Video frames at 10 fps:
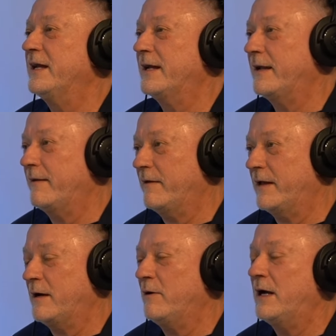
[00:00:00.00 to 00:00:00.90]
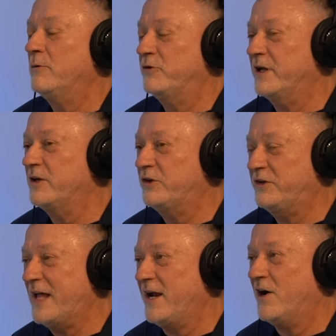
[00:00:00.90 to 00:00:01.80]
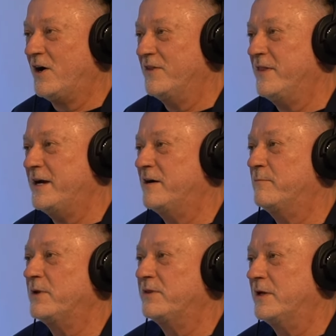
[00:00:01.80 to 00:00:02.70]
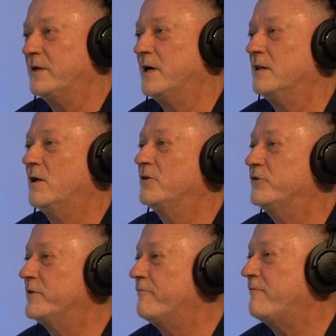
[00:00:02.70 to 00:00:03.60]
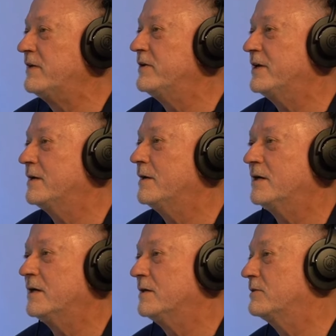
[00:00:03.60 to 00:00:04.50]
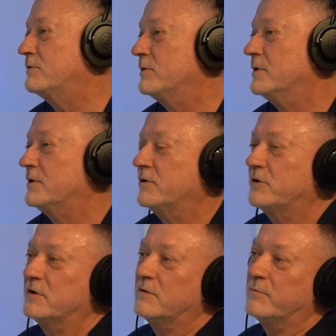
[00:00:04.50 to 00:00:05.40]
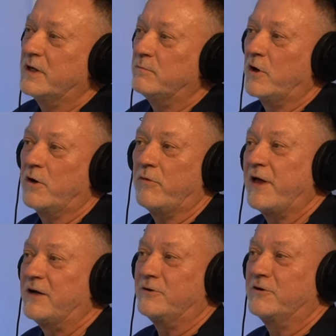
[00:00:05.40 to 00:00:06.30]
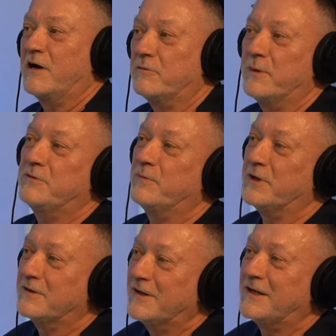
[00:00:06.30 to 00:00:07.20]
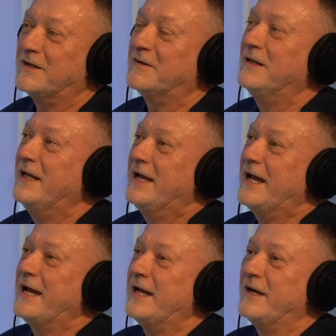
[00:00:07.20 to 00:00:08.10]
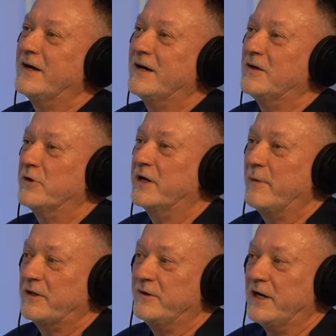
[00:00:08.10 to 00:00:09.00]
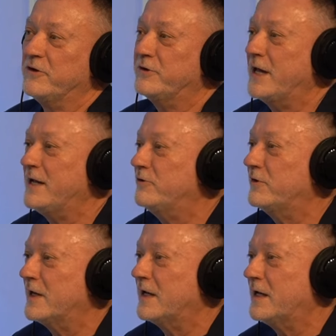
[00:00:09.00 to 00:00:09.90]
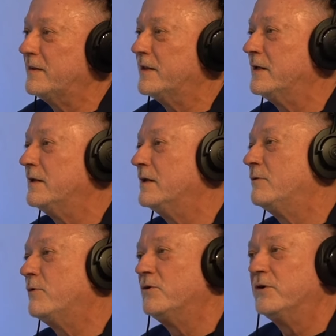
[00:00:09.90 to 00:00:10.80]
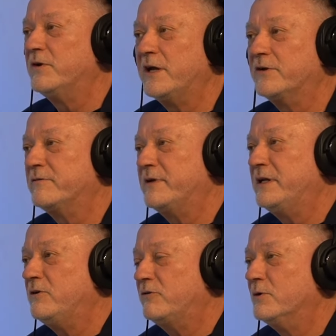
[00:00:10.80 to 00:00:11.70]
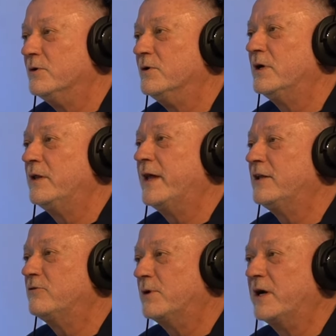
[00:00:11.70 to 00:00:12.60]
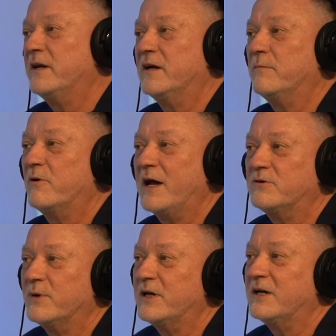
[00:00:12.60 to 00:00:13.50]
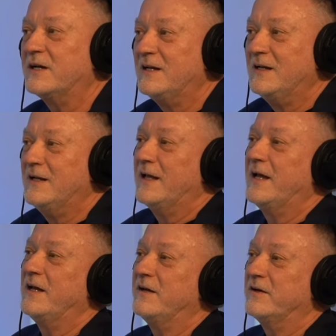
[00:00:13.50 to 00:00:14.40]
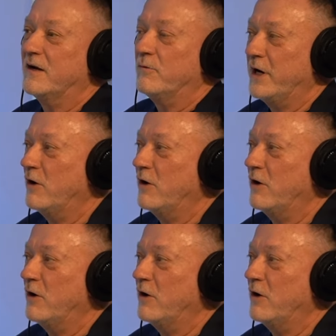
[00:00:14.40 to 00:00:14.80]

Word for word: four years? I, I was going to stay on there, but then I lost the funding uh, through a decision by Margaret Thatcher's government. But uh, okay. and so I came back to the United States and then enrolled in Yale Divinity School, and that's where I ended up graduating. And when I